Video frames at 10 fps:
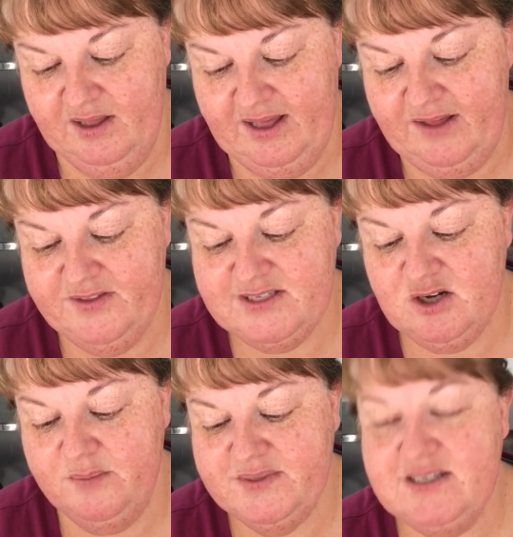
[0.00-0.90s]
This
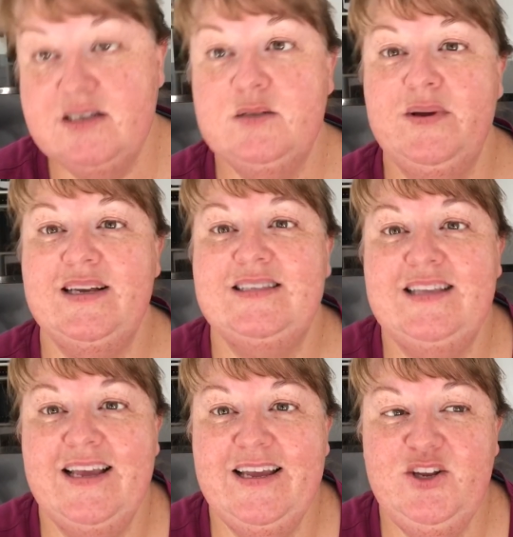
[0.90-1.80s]
time in 6 weeks,
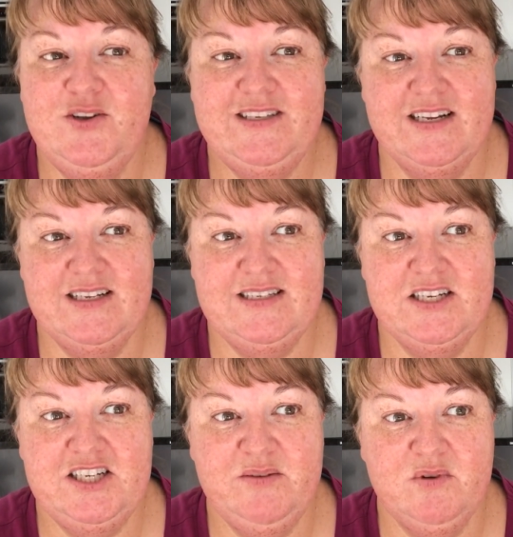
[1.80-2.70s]
the New Zealand
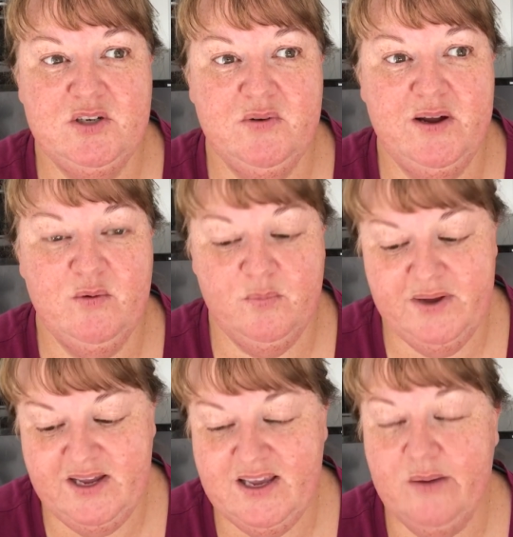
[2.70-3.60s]
Stitching Retreat will
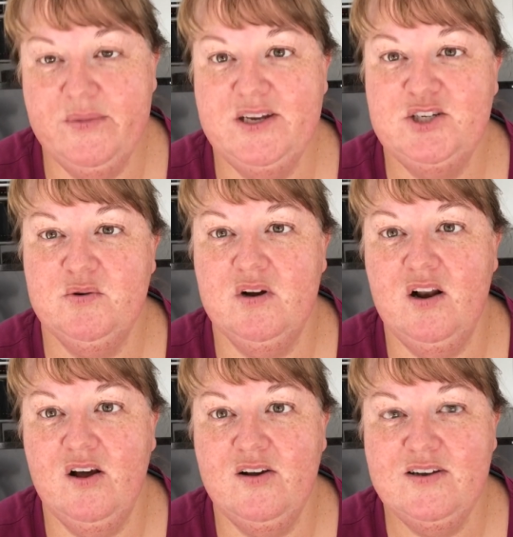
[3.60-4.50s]
be coming to a
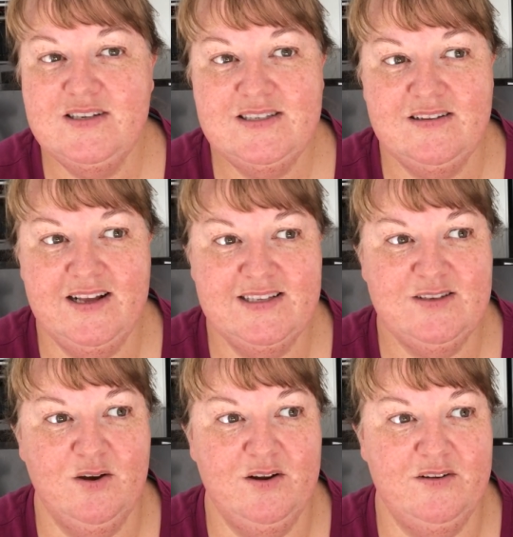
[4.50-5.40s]
close, so that's
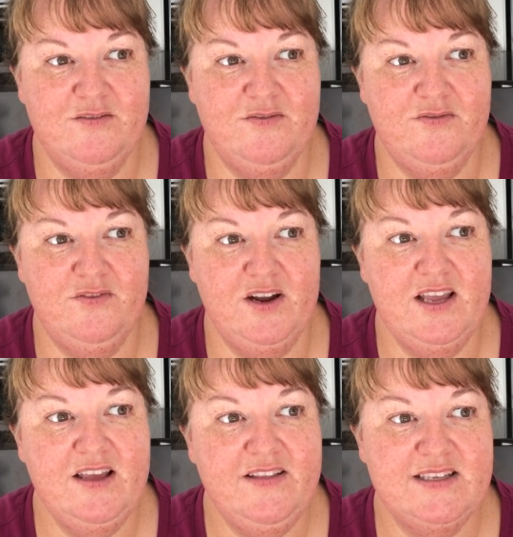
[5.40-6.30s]
kind of
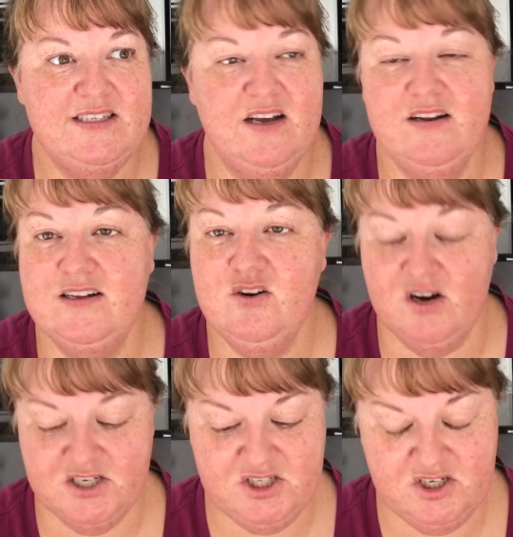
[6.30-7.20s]
freaky. That's down in
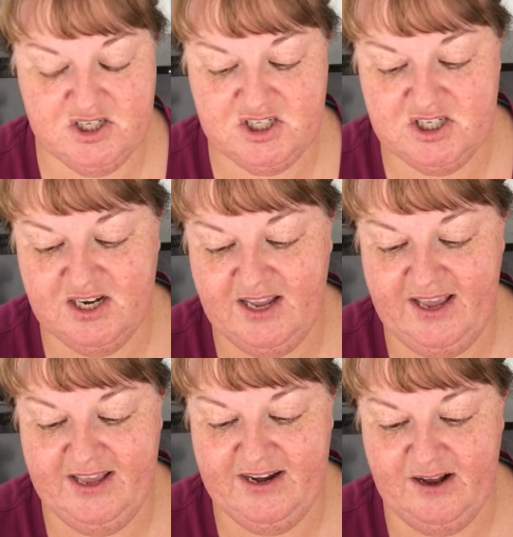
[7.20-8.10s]
Christchurch,
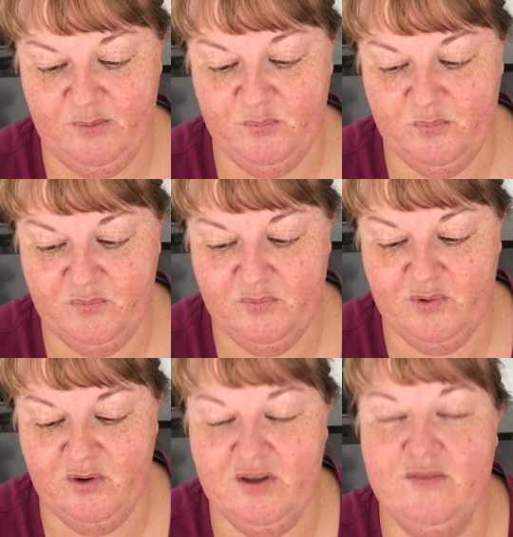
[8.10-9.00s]
and we're
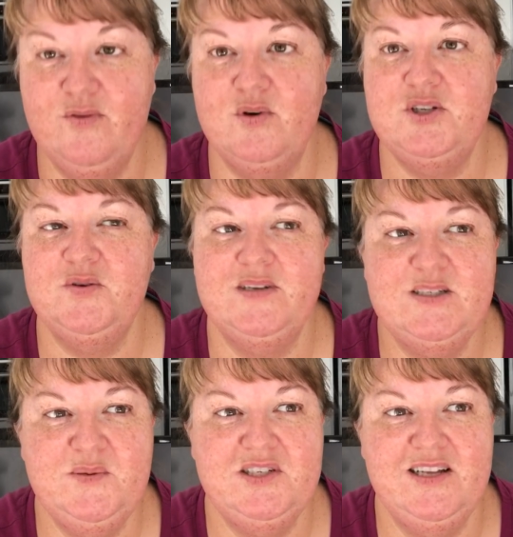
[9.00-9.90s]
looking forward to it,
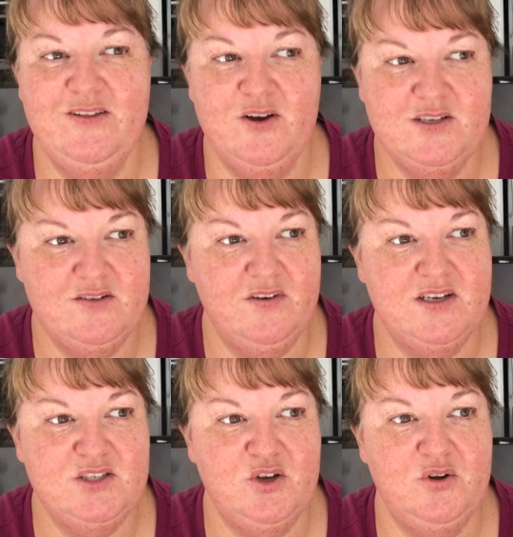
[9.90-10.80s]
especially those of
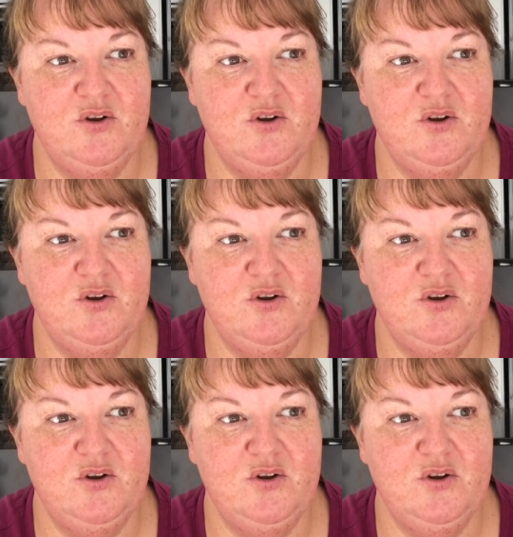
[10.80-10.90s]
us who